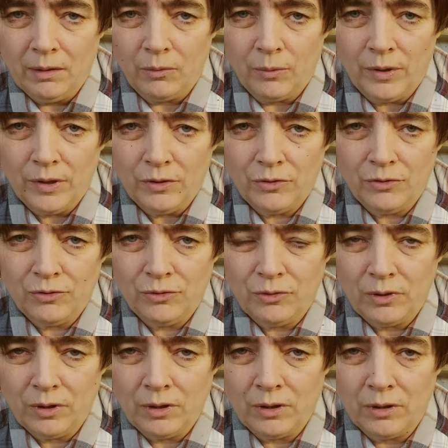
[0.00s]
which
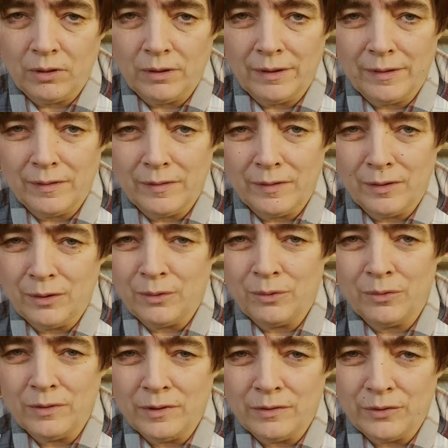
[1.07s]
is a
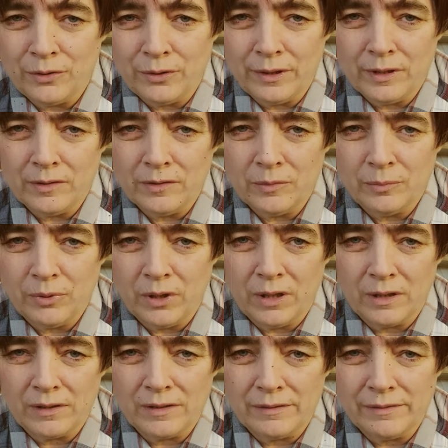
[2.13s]
known deterrent to
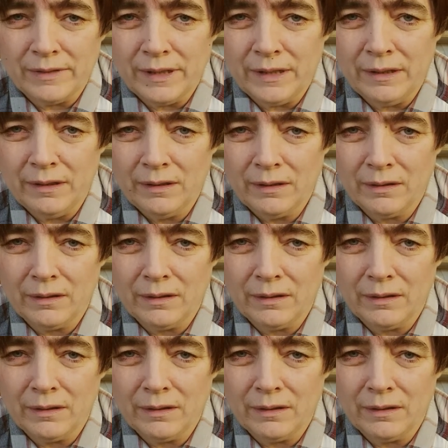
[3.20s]
productivity,